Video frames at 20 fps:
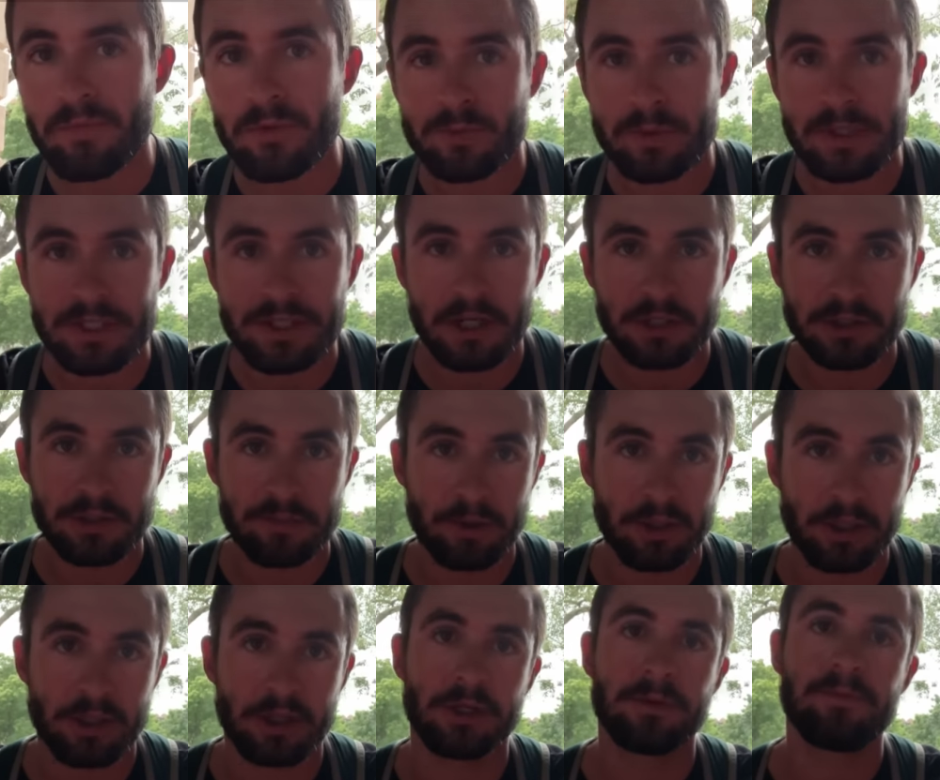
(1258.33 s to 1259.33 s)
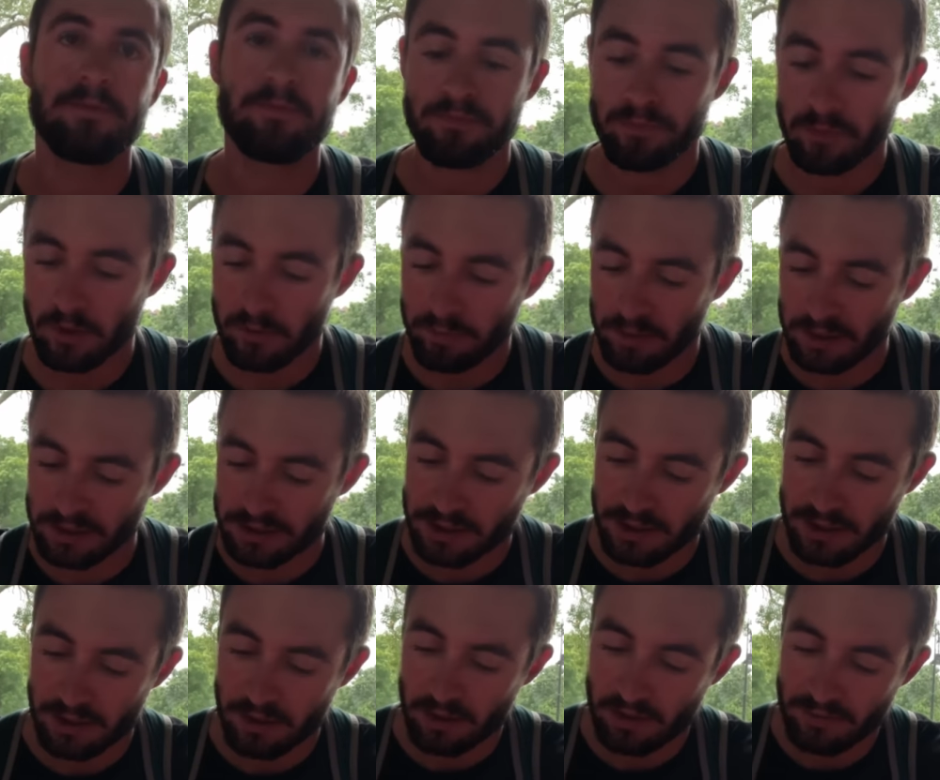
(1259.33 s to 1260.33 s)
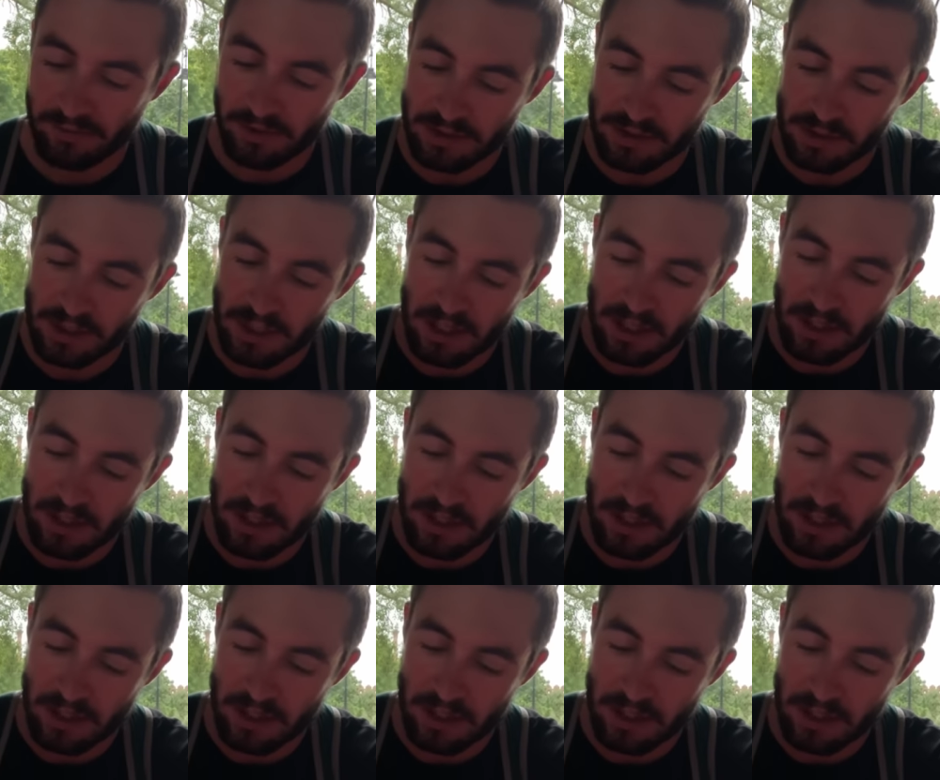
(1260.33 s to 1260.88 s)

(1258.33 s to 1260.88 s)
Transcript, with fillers: sweet's actually pretty good, but uh, obviously